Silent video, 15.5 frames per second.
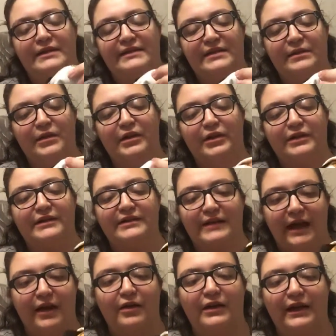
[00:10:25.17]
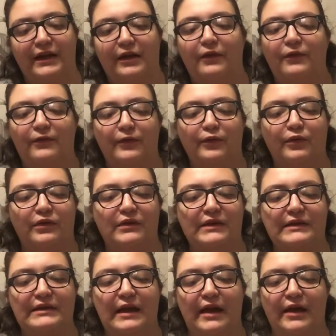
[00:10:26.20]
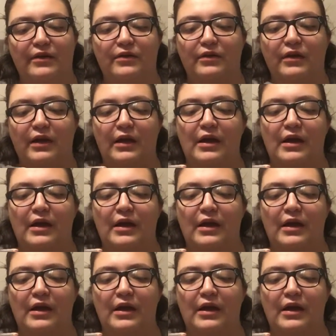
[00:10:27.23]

similar style, like a floral style.